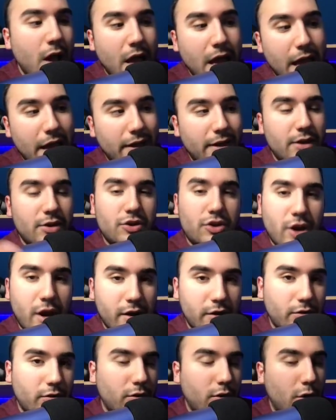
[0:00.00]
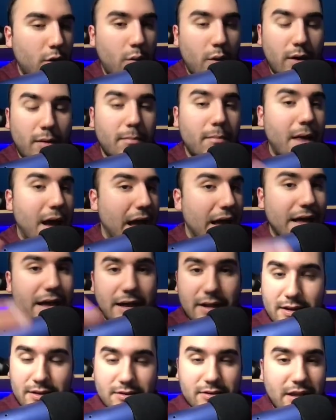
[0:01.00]
and in general where my
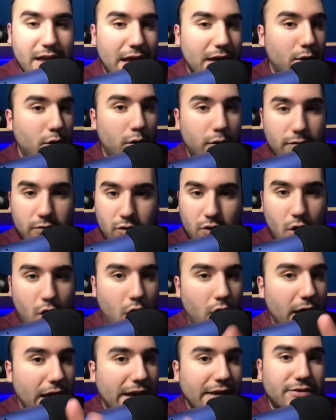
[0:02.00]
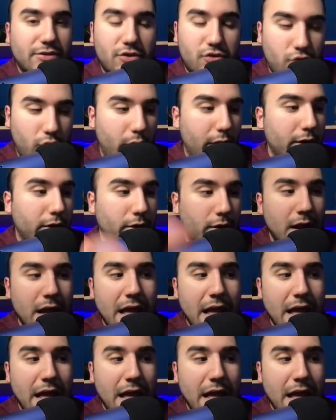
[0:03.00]
head is at overall as a trader